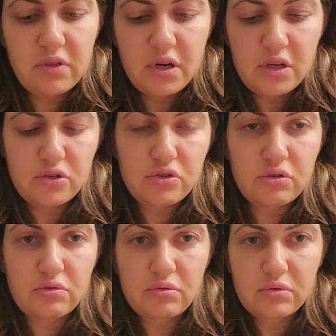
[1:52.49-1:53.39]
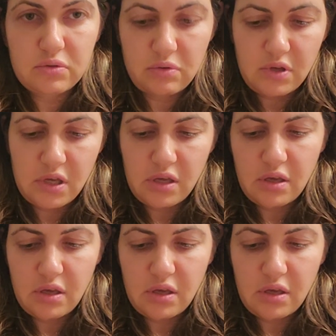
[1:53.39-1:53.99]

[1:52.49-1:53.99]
that I chose, okay?